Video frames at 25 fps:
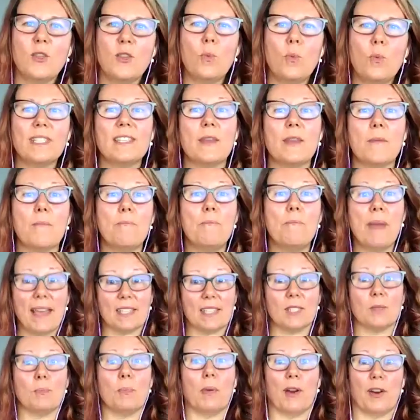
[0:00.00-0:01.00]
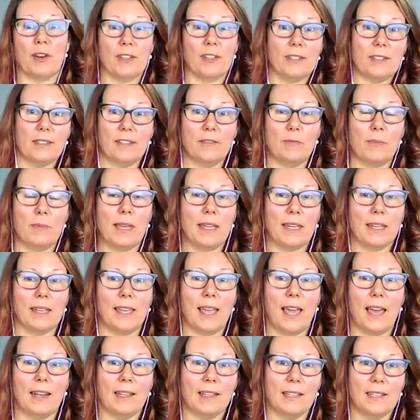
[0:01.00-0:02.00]
Right. So what's the best part of being
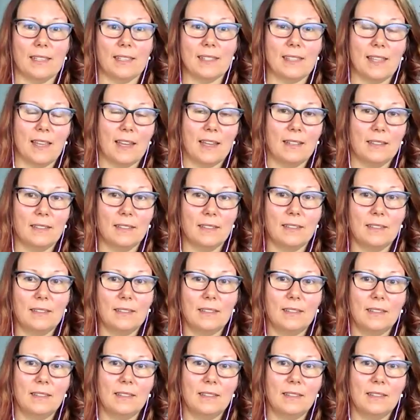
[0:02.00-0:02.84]
a catalyst then?